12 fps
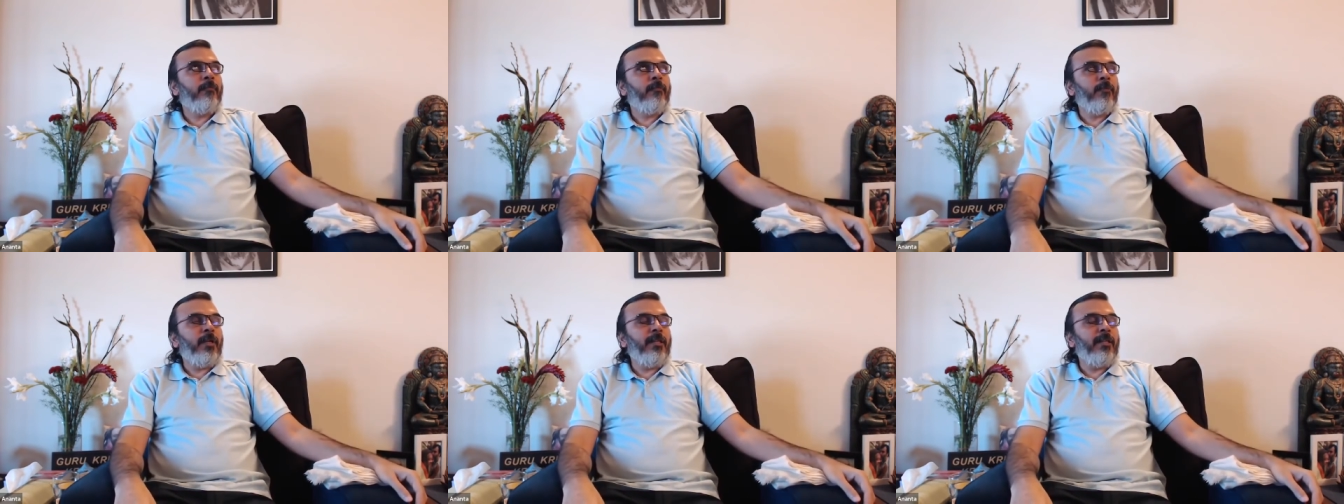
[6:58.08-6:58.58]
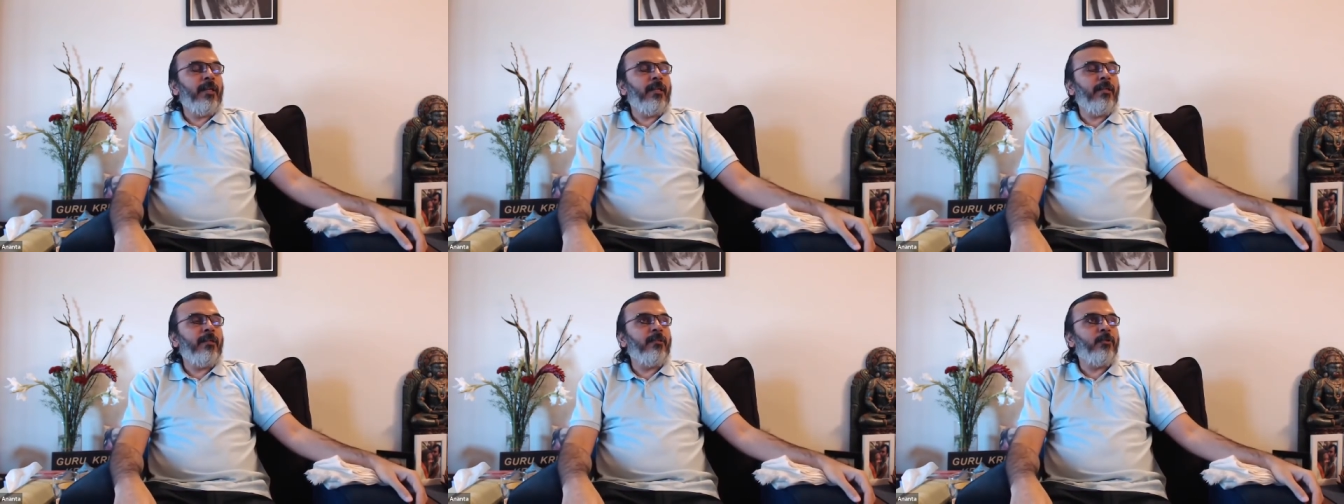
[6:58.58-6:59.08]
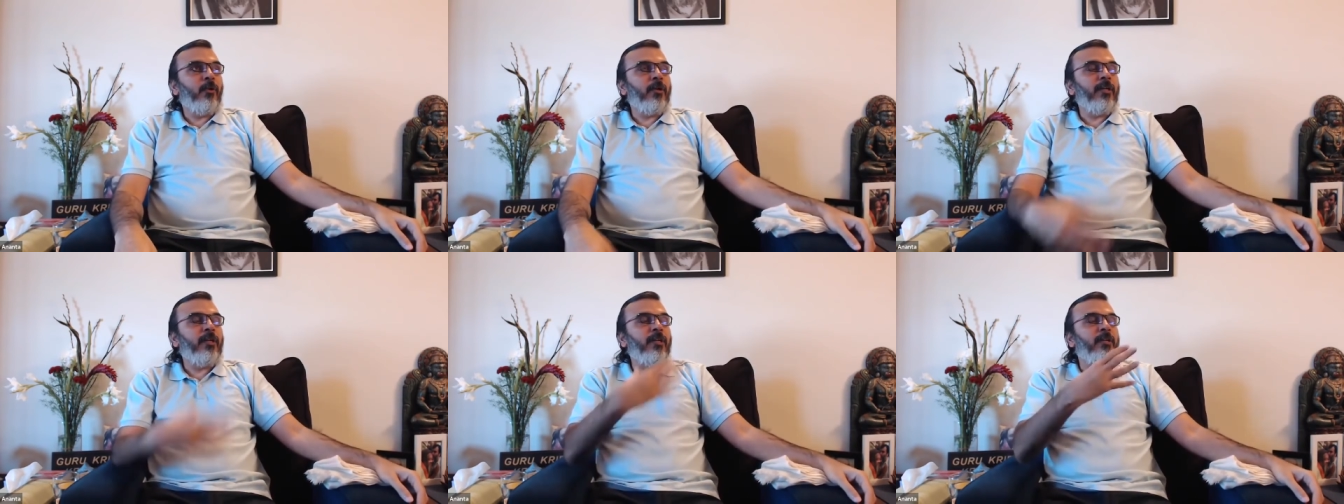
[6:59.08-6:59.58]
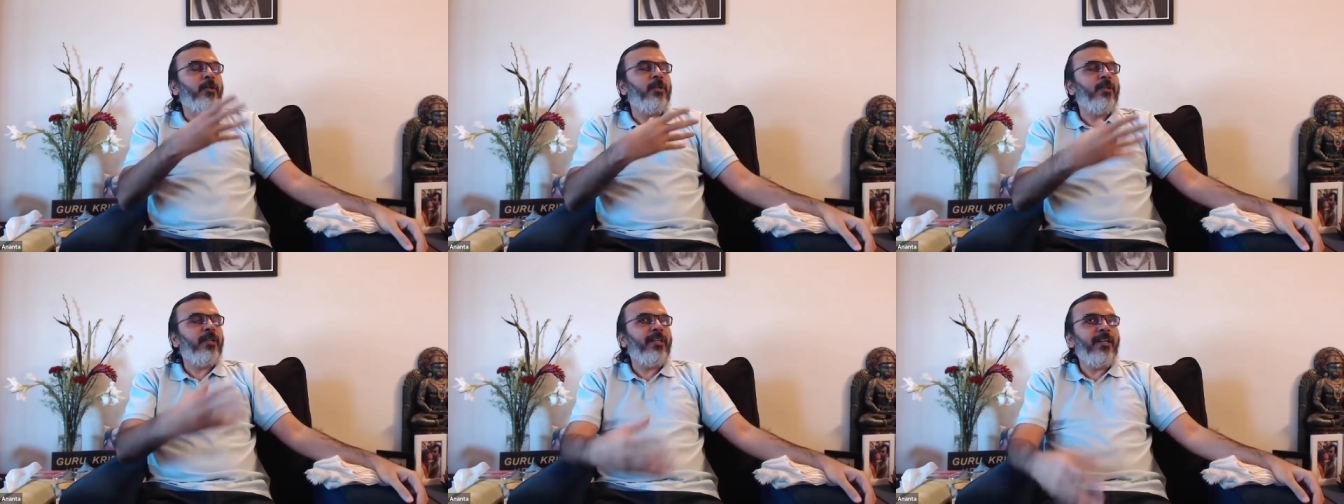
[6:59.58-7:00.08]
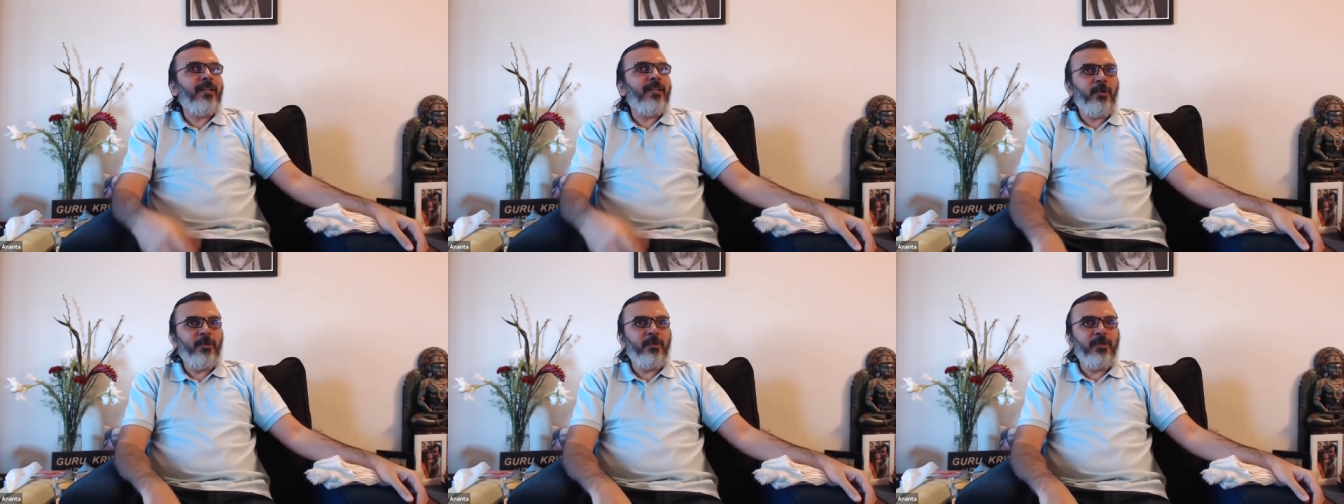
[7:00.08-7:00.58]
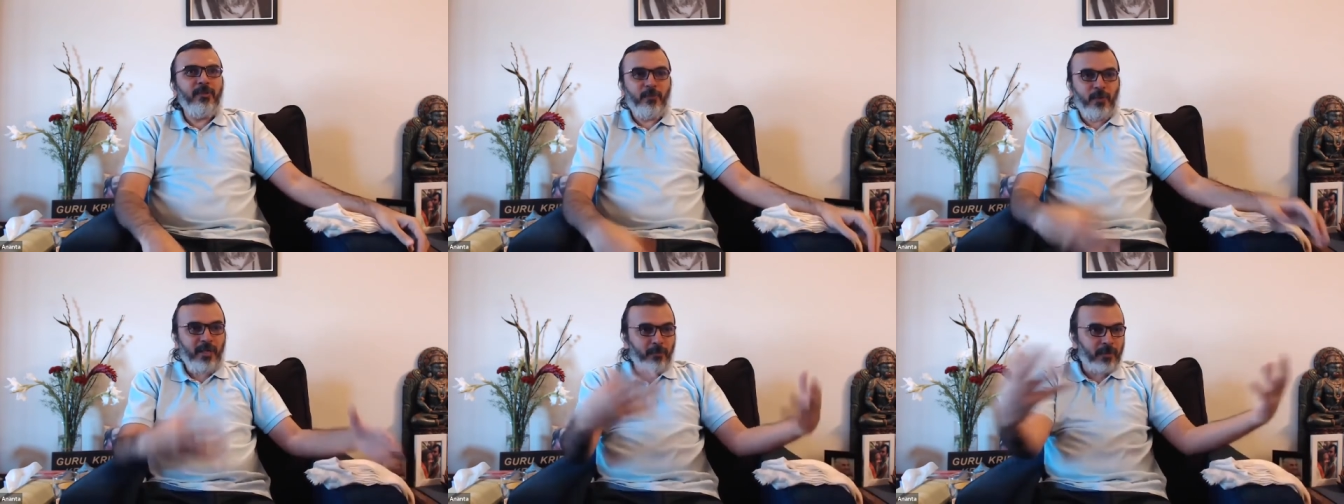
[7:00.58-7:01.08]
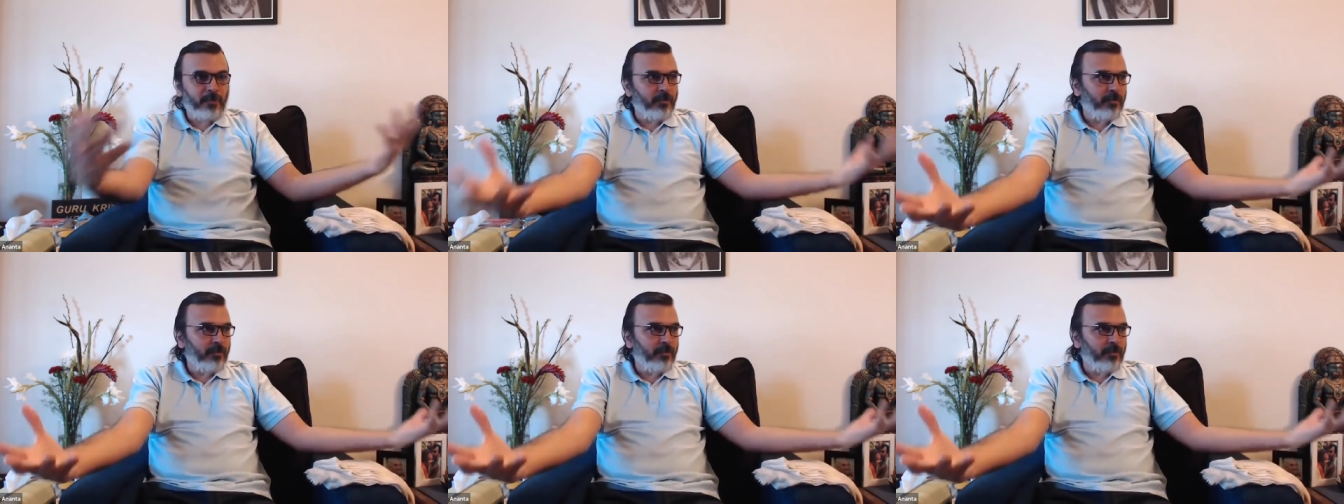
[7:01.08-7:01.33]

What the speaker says: and then he's talking? No, he's very much.